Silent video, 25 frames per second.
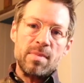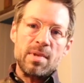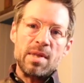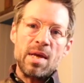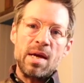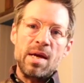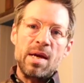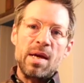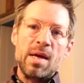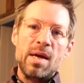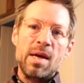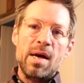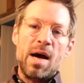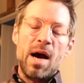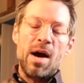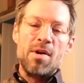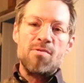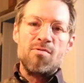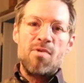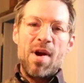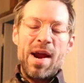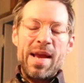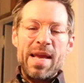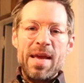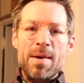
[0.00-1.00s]

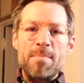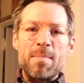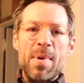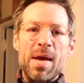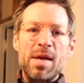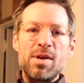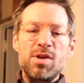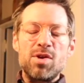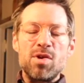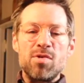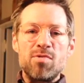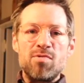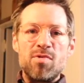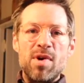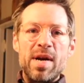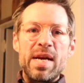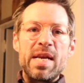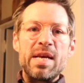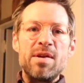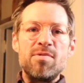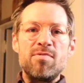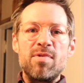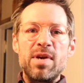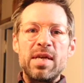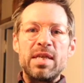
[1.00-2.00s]
I'd recommend you
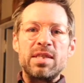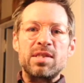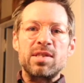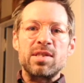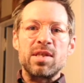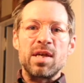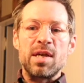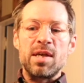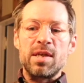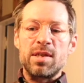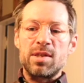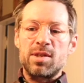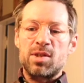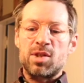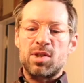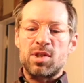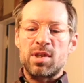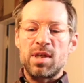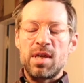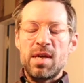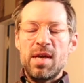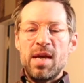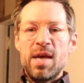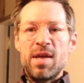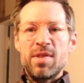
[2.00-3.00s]
really
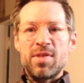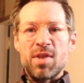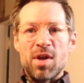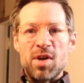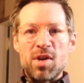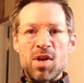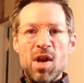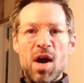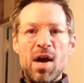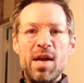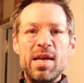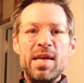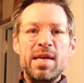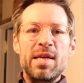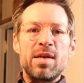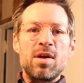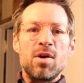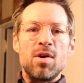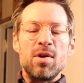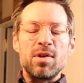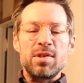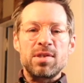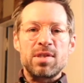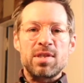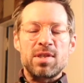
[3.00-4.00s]
research the nightly
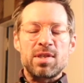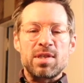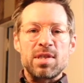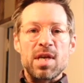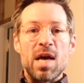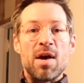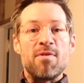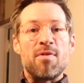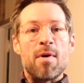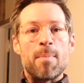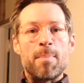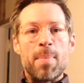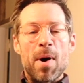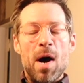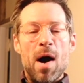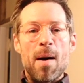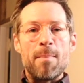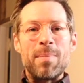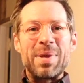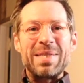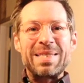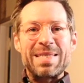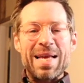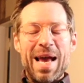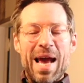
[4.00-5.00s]
costs of
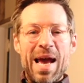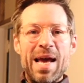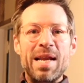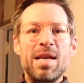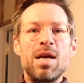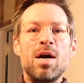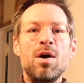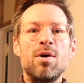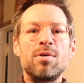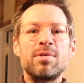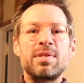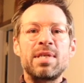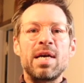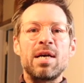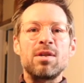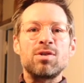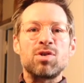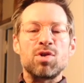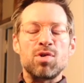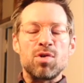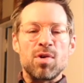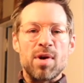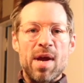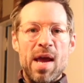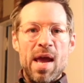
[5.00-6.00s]
apartments and hotels
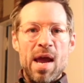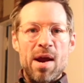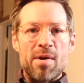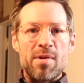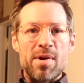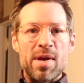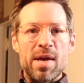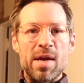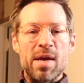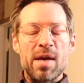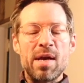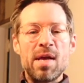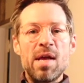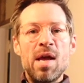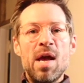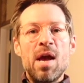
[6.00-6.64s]
in your area